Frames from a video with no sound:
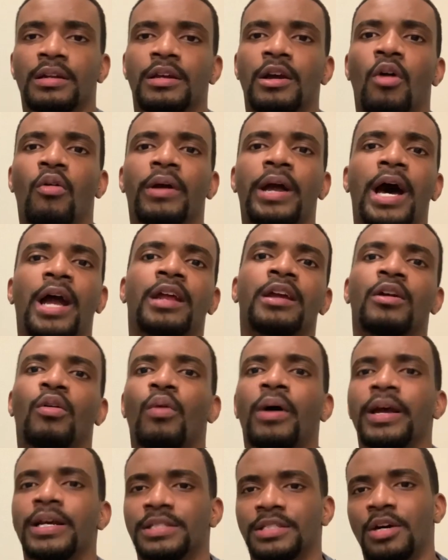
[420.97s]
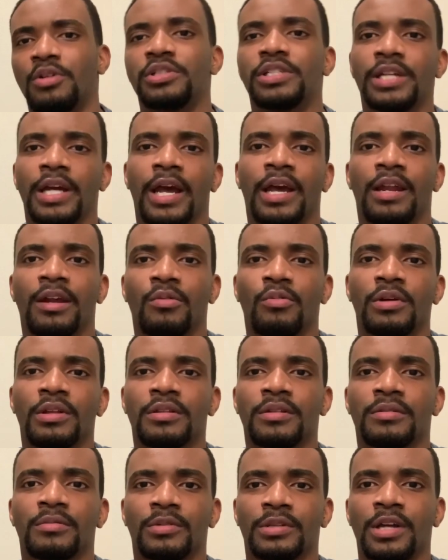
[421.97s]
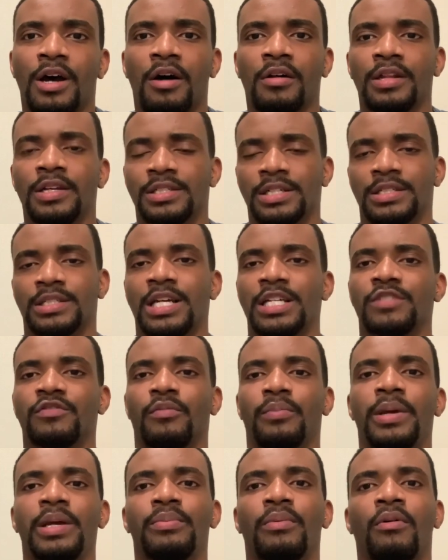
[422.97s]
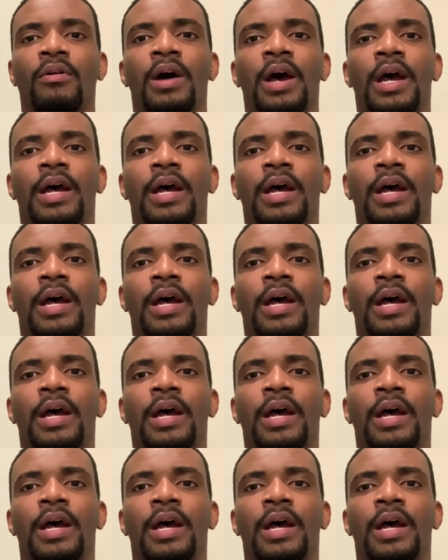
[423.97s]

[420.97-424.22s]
going out of your way associating with, with all these successful people.